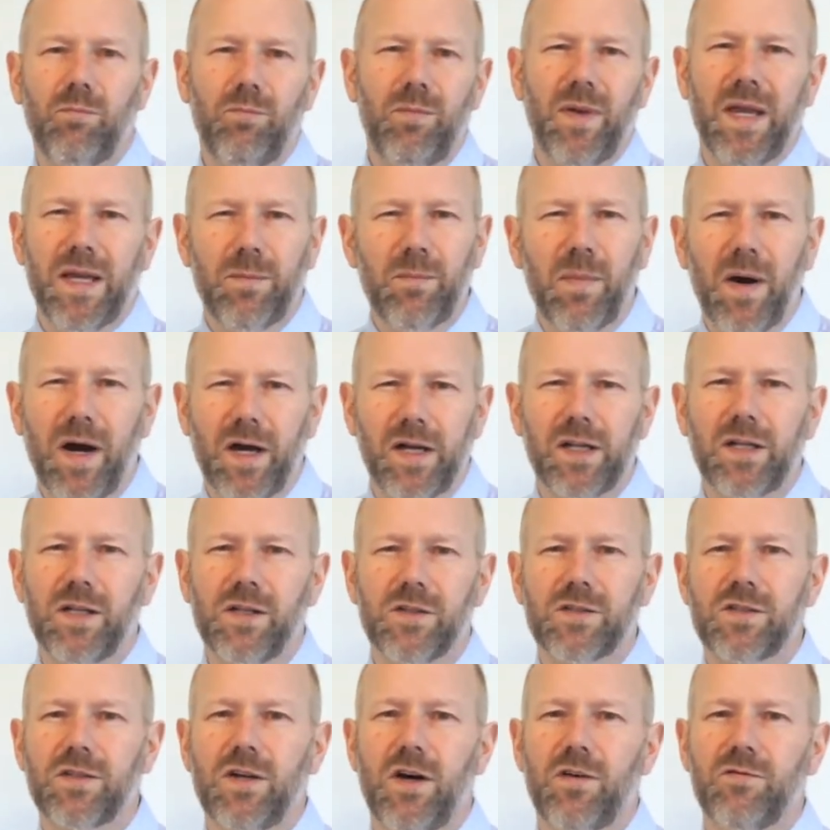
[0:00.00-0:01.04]
big
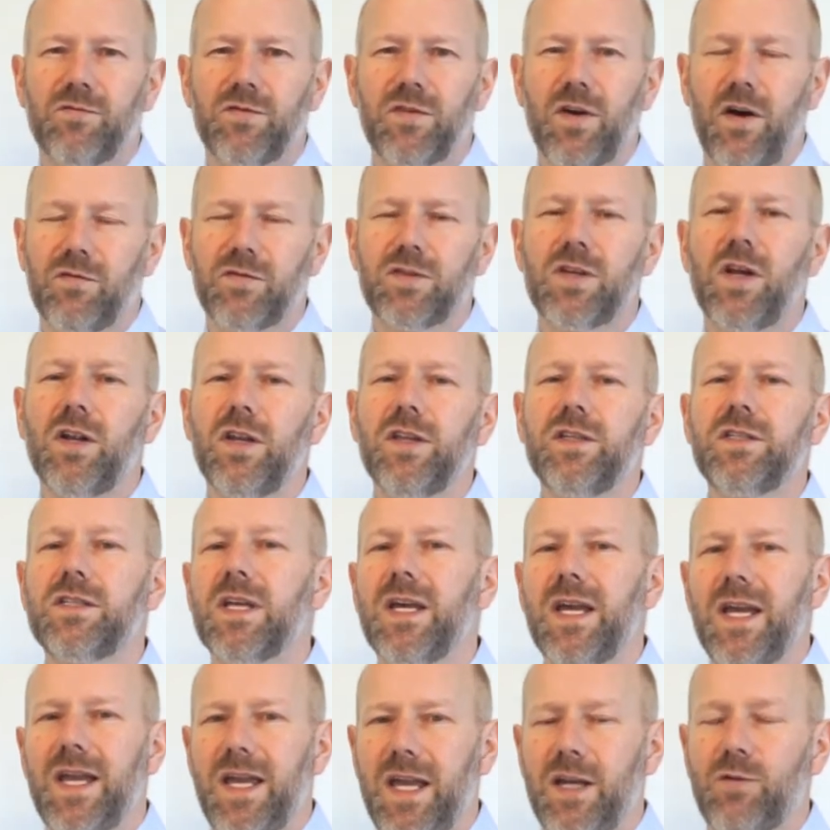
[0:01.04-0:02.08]
particles of solids,
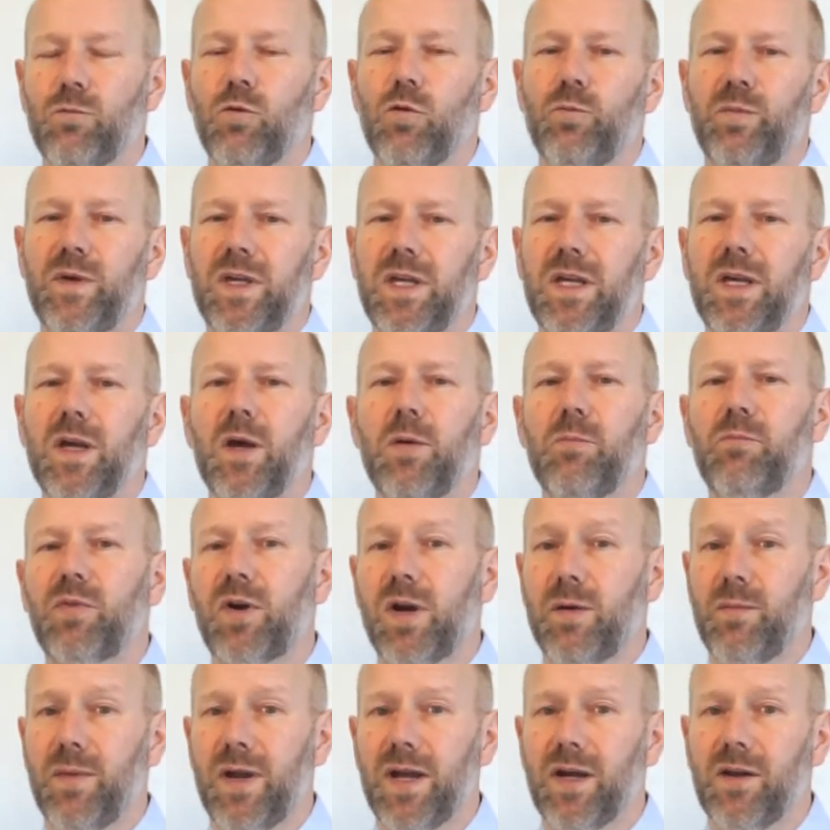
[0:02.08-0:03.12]
it will be
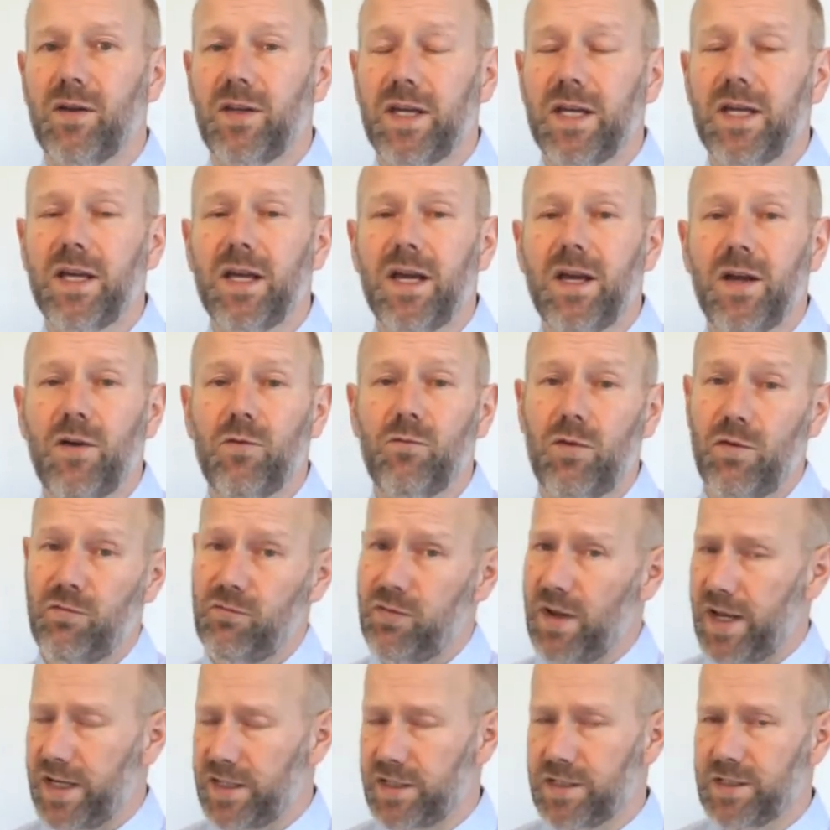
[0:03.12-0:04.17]
primarily
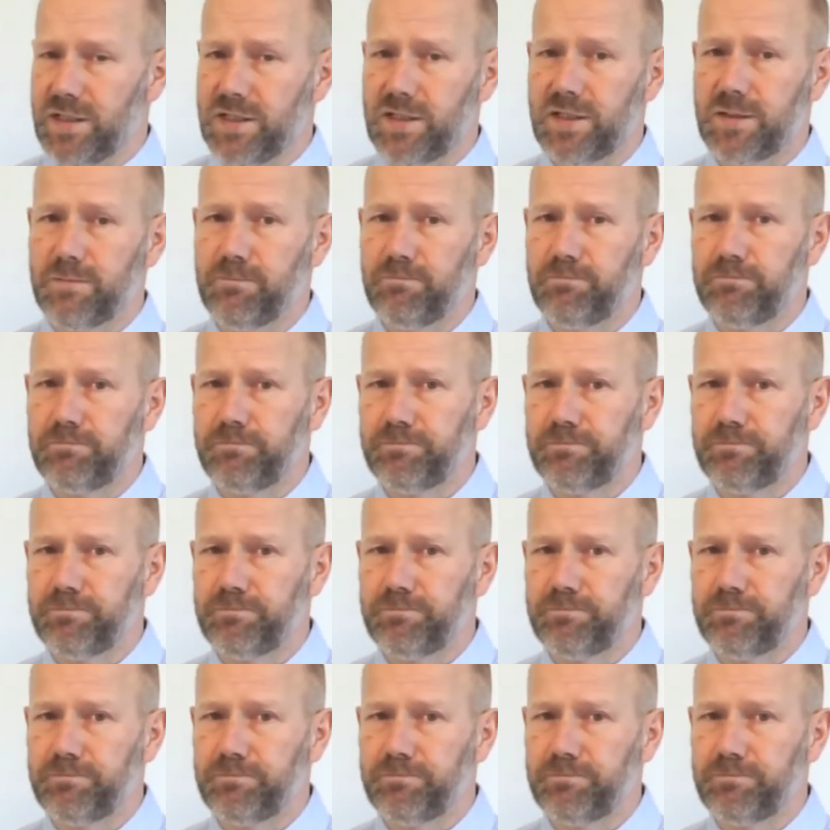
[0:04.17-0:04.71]
reflectance,